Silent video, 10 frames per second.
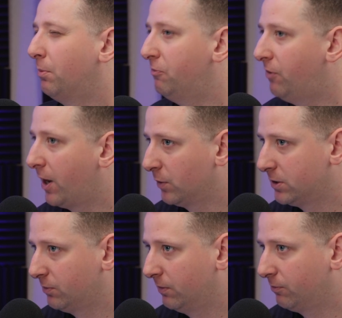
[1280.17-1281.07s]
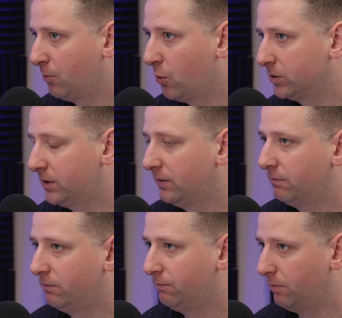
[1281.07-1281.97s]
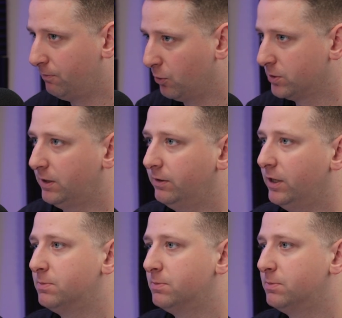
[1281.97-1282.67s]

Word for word: from a virus from Force healing.